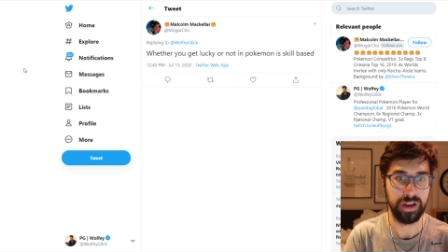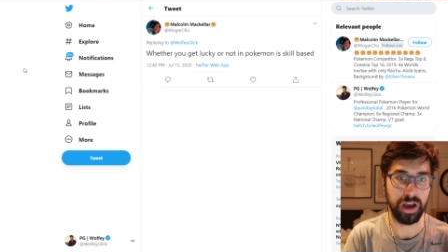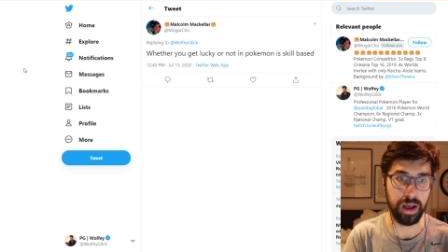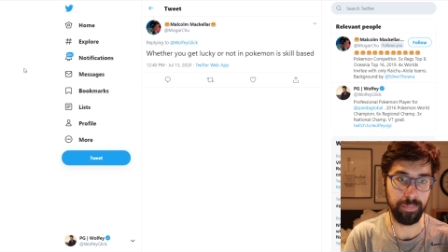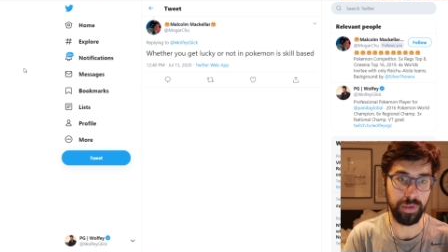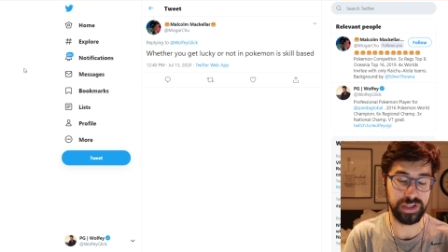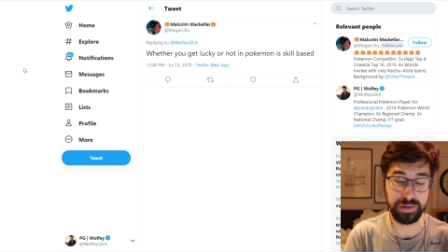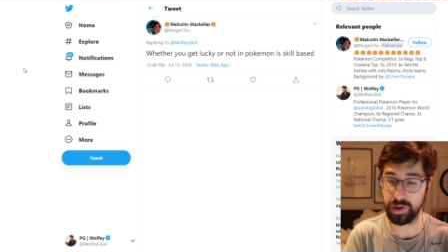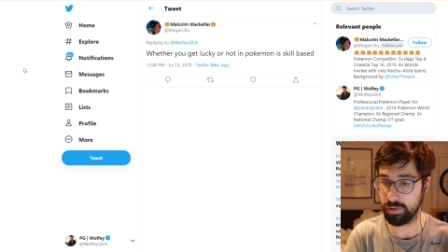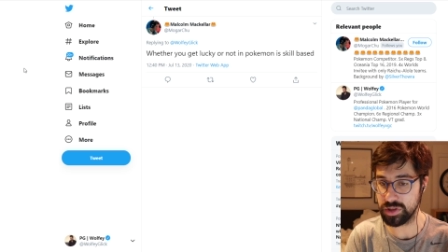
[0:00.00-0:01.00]
Um, a
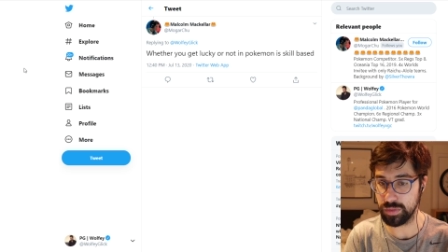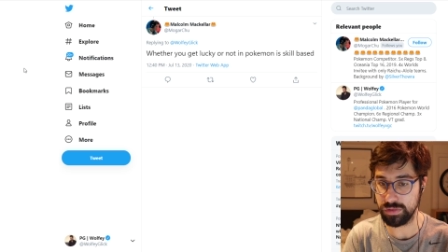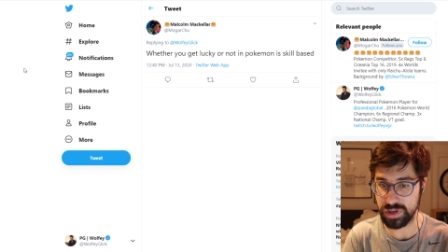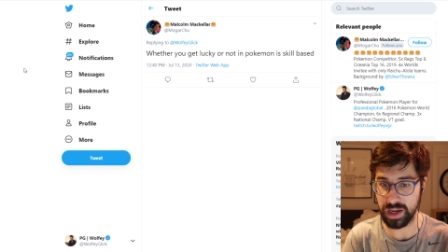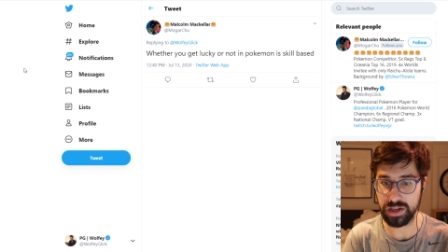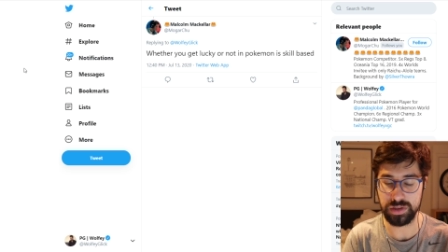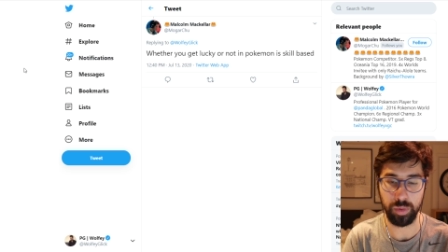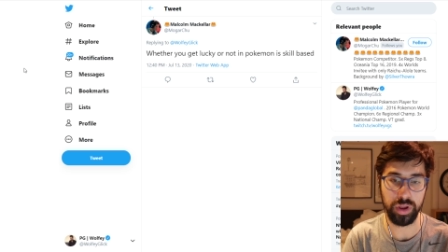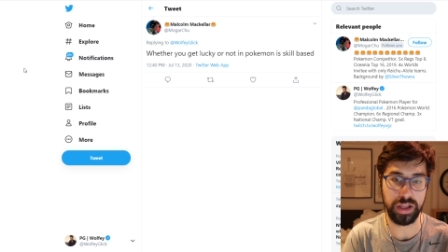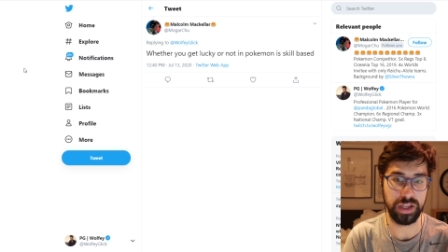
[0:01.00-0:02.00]
team that always moves second is
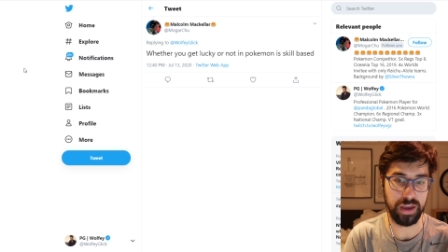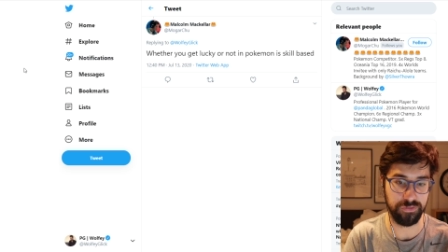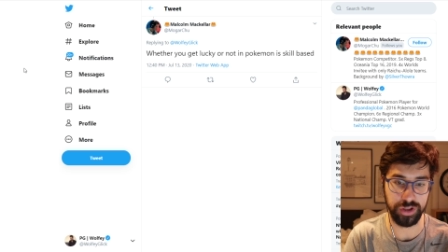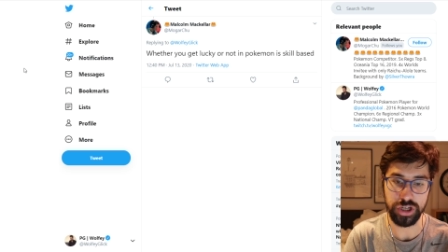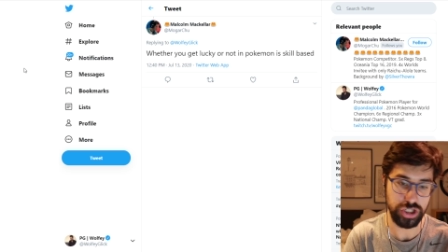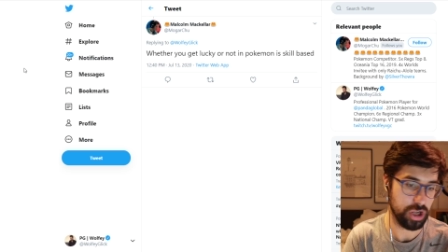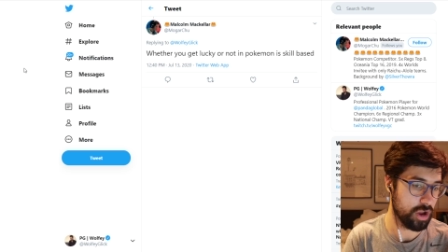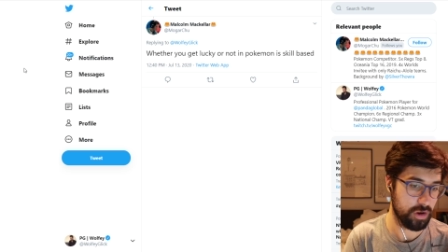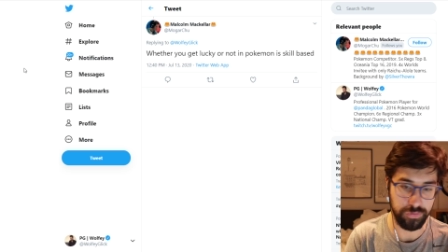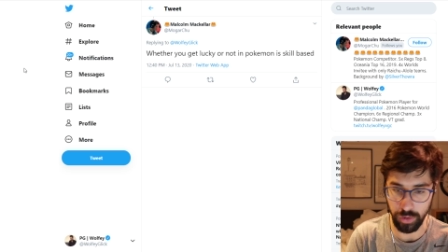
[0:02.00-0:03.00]
more likely to get flinched,
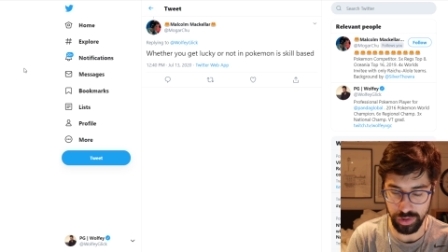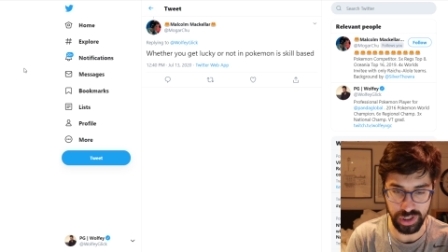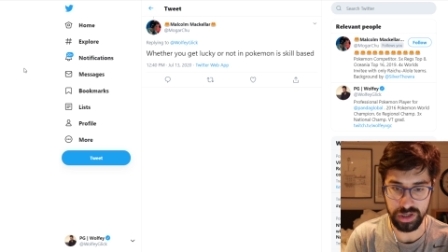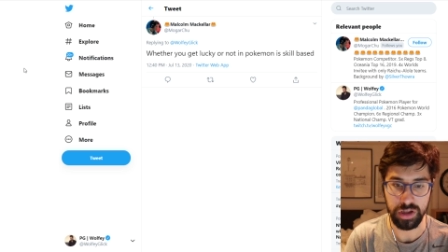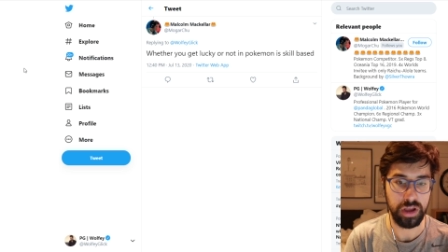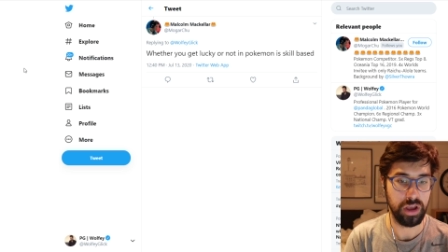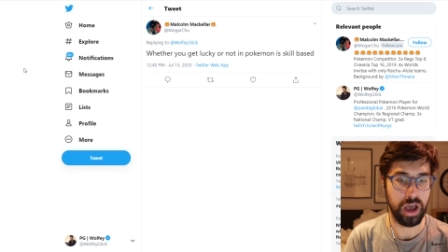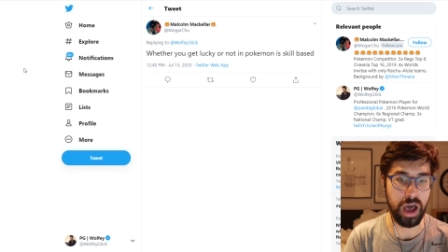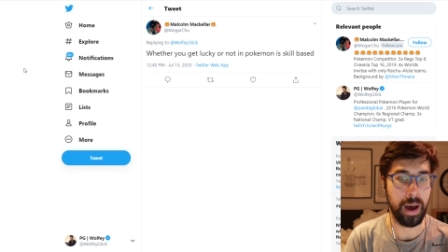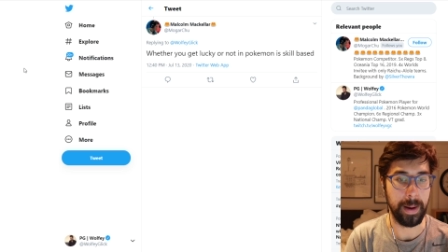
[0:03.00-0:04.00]
frozen,
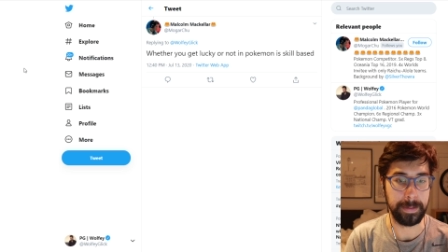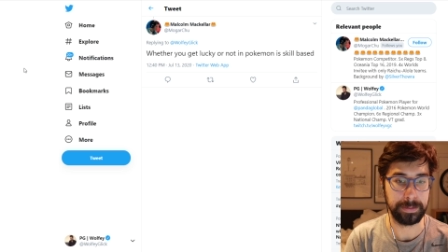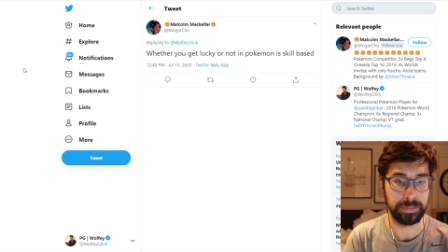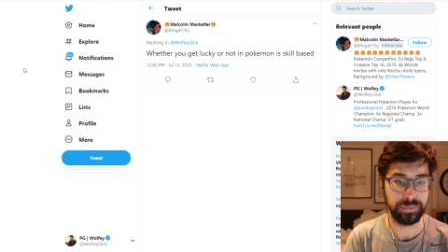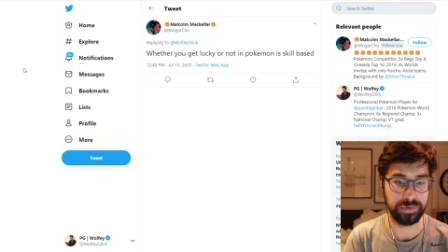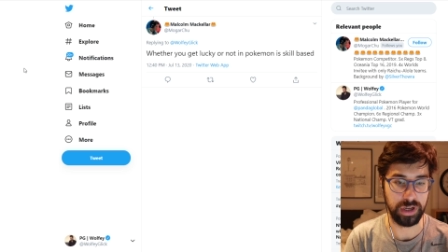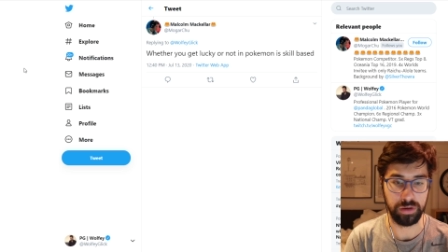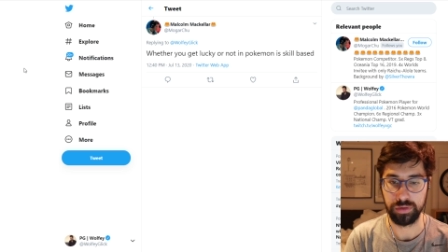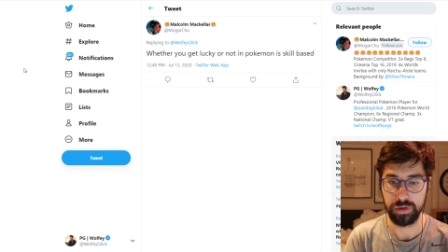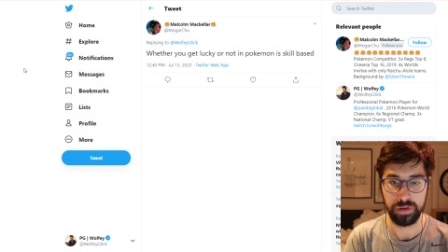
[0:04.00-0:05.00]
um, you know,
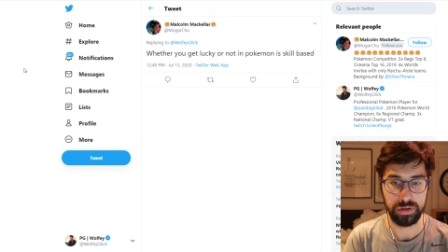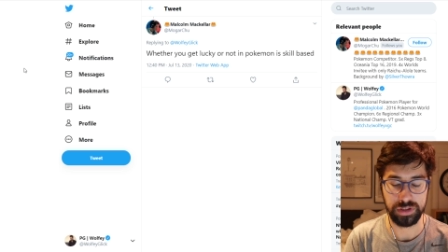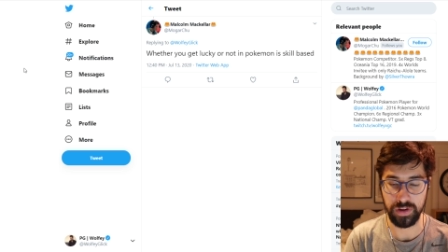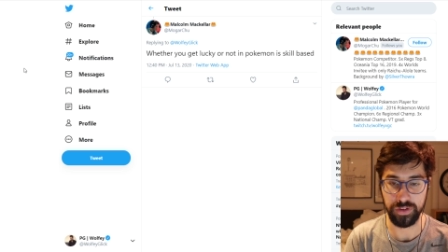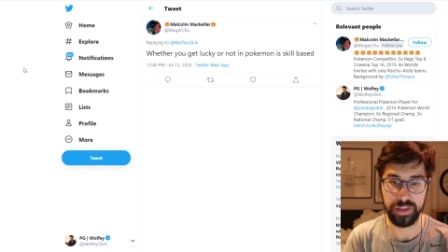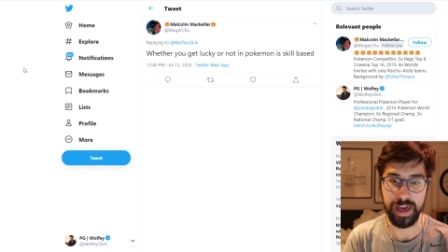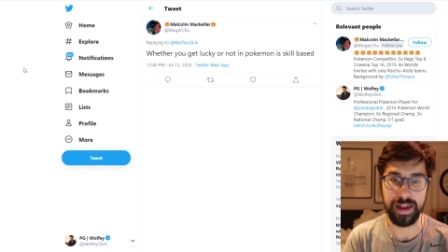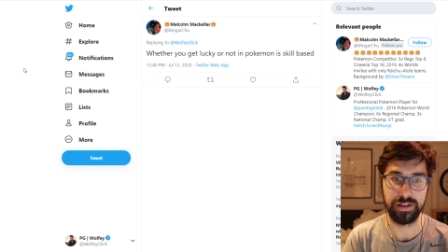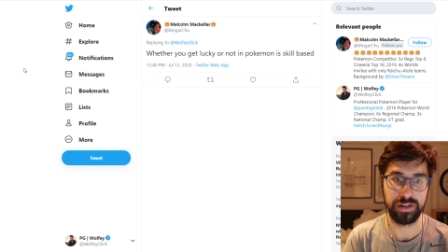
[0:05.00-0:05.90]
stuff like that.